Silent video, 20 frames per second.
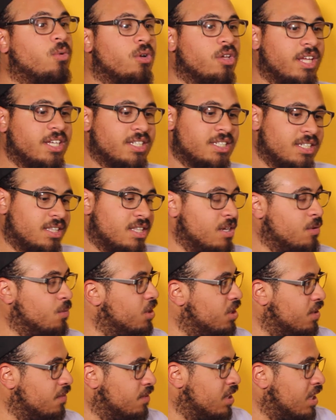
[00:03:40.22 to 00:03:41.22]
Well, that's the thing,
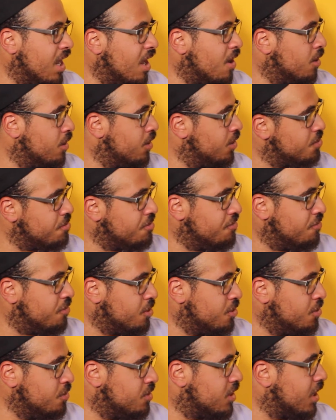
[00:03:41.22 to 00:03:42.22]
we live in the hour of the
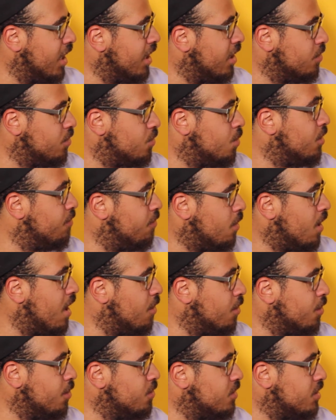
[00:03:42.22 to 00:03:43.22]

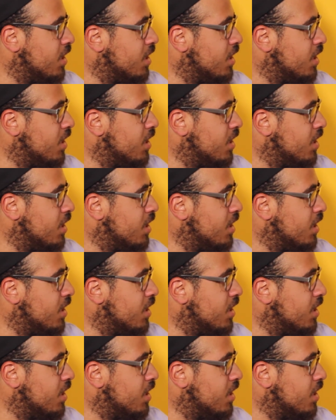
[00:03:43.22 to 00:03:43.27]
24-hour news